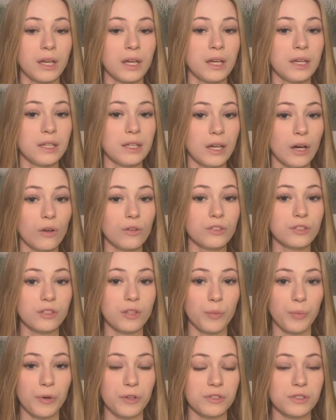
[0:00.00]
Yell to
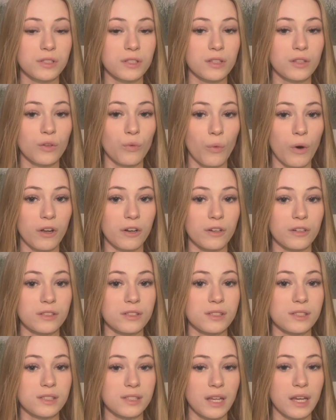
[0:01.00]
the person in the water
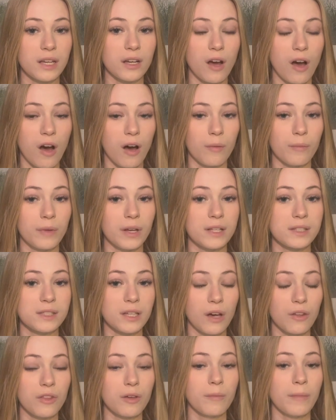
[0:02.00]
to stay calm and
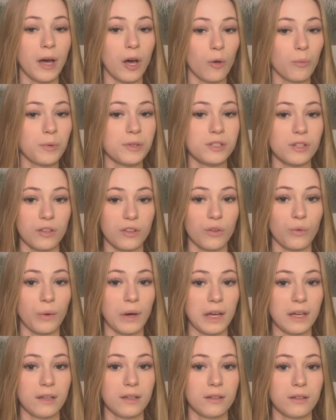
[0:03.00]
tell them help is on the
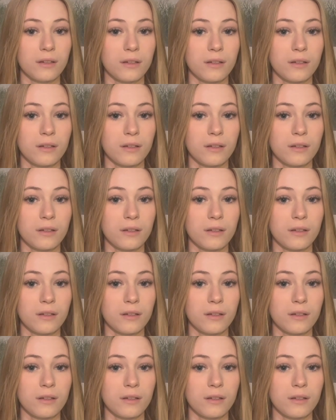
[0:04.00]
way.